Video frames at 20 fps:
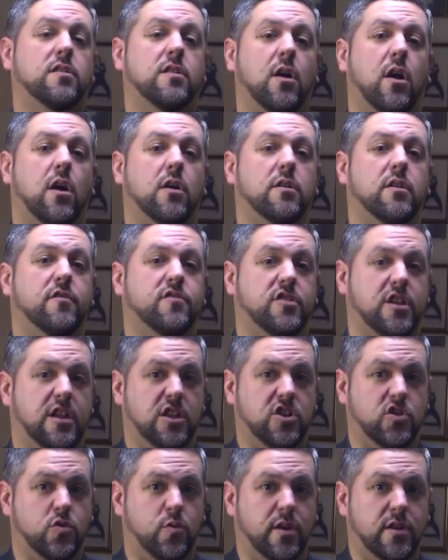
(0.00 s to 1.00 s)
the art of
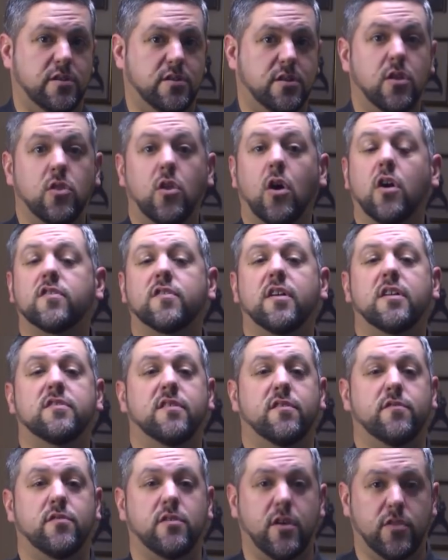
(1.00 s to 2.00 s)
XingYiQuan alongside
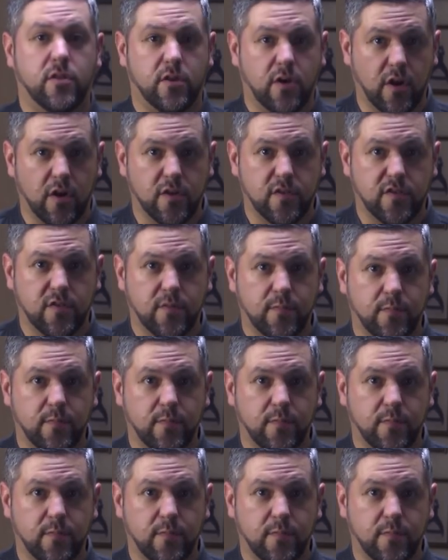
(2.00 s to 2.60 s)
several other arts.